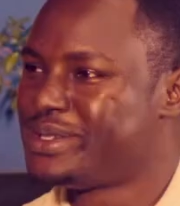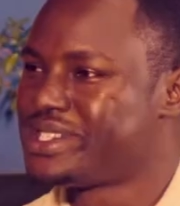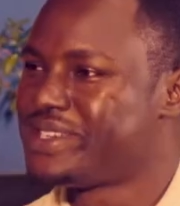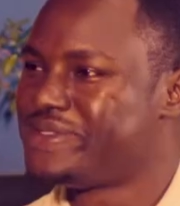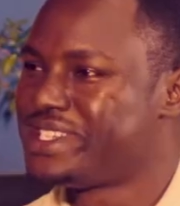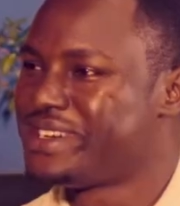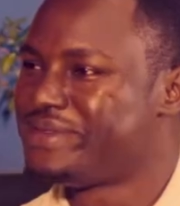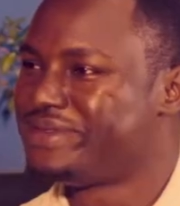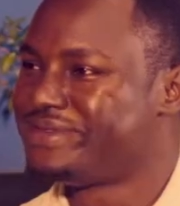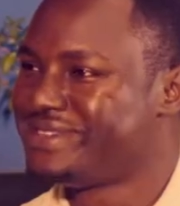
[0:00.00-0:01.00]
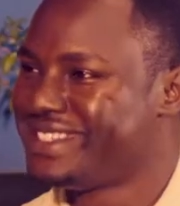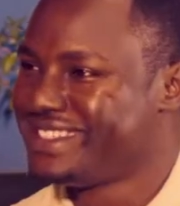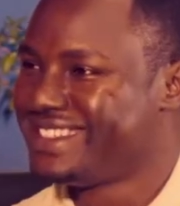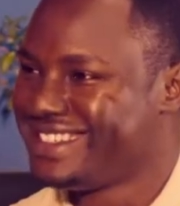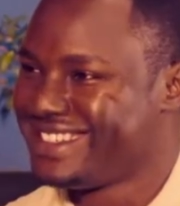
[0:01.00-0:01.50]
Let's watch
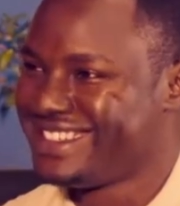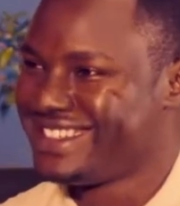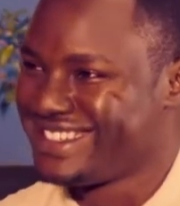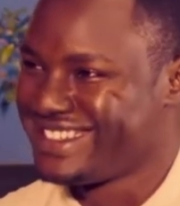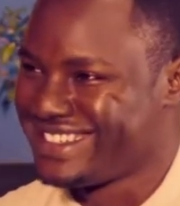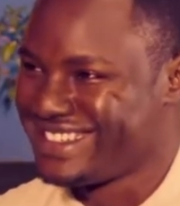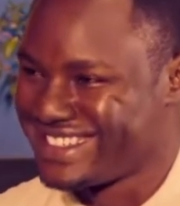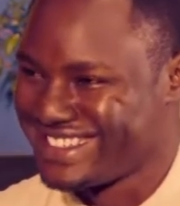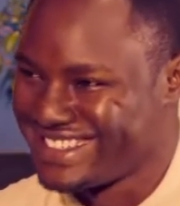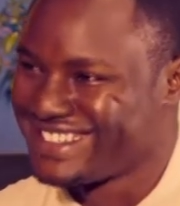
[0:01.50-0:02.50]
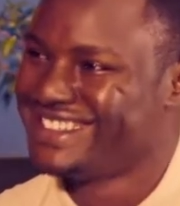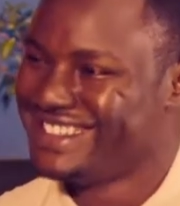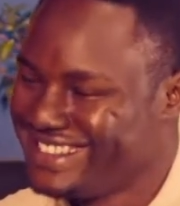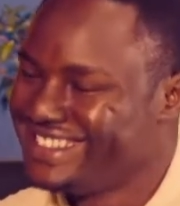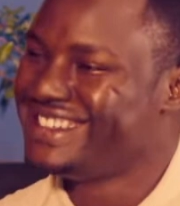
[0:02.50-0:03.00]
Shiba
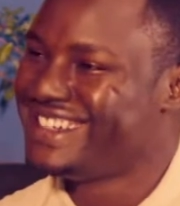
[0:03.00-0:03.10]
perform.